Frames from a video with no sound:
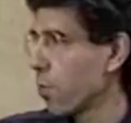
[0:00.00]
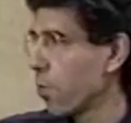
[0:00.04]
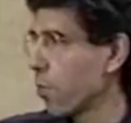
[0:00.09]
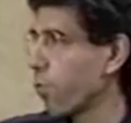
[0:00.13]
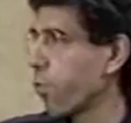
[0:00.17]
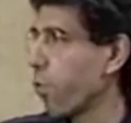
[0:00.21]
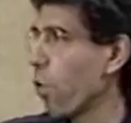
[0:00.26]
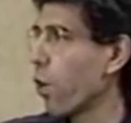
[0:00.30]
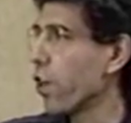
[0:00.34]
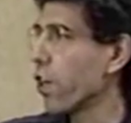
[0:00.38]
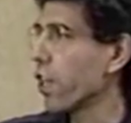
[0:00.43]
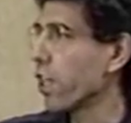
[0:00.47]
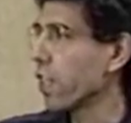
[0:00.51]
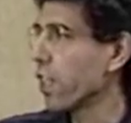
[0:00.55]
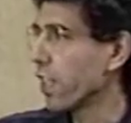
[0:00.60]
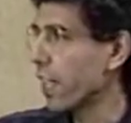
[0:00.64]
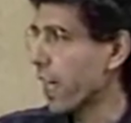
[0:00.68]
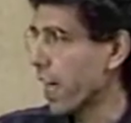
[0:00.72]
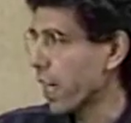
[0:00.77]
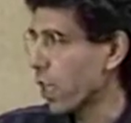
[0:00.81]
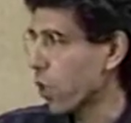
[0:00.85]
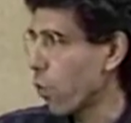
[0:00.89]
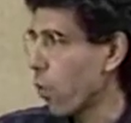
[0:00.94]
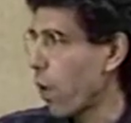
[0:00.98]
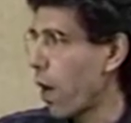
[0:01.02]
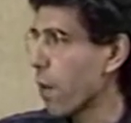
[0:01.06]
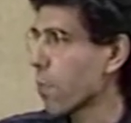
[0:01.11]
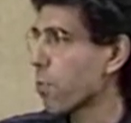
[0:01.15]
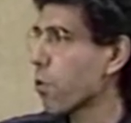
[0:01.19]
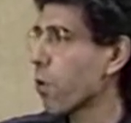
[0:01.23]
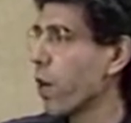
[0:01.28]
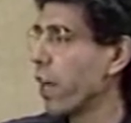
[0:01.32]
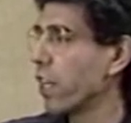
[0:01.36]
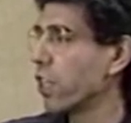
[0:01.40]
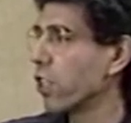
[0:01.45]
Before you can get
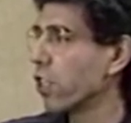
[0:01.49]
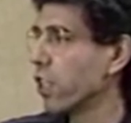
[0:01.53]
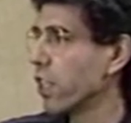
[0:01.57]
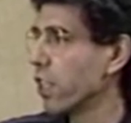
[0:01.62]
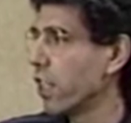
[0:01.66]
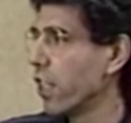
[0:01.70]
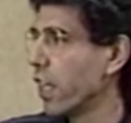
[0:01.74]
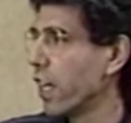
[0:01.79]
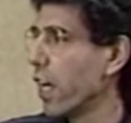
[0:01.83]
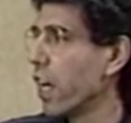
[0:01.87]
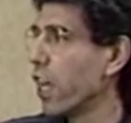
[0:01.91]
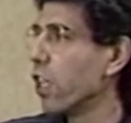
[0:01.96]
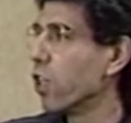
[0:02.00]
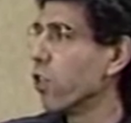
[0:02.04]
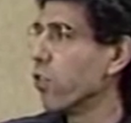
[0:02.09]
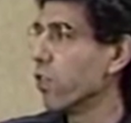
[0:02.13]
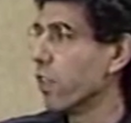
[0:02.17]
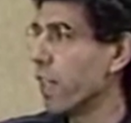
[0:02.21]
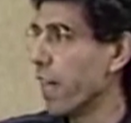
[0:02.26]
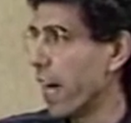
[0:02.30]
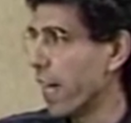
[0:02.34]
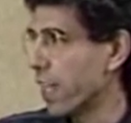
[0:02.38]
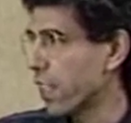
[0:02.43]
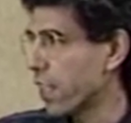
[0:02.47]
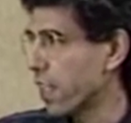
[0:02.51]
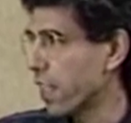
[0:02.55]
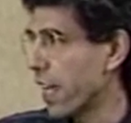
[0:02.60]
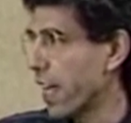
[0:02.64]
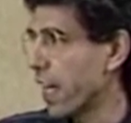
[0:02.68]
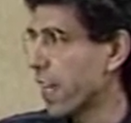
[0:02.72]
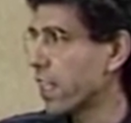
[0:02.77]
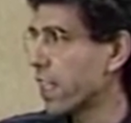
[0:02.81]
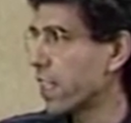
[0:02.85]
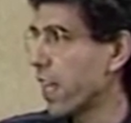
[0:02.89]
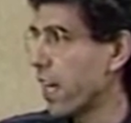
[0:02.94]
cooperation, you've got to
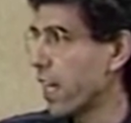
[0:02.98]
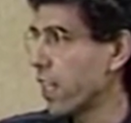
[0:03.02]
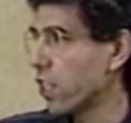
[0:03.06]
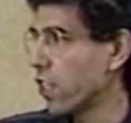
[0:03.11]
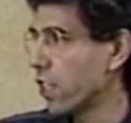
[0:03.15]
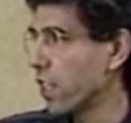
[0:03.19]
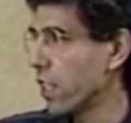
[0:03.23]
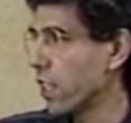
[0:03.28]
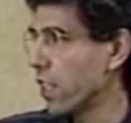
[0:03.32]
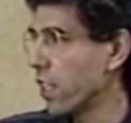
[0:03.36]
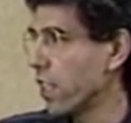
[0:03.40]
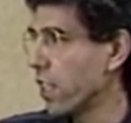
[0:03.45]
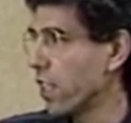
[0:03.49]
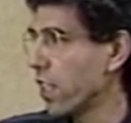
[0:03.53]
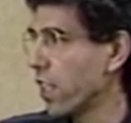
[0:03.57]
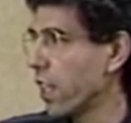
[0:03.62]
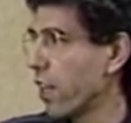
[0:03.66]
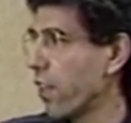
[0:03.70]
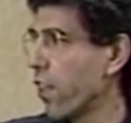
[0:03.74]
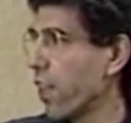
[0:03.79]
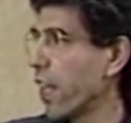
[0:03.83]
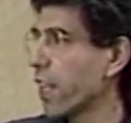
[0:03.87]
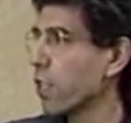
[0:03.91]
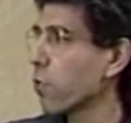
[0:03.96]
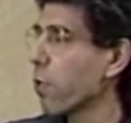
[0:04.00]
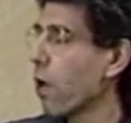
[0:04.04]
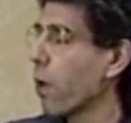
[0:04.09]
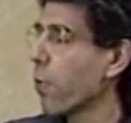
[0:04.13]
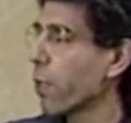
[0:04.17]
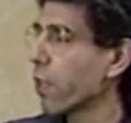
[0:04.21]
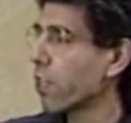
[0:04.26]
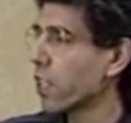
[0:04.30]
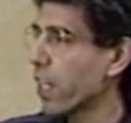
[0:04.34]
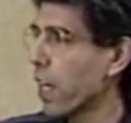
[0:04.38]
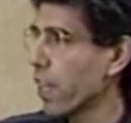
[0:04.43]
get attention. That's why
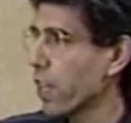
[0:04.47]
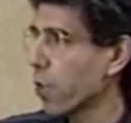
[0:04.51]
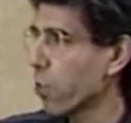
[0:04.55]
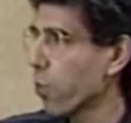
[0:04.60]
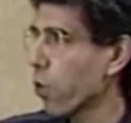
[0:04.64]
we say the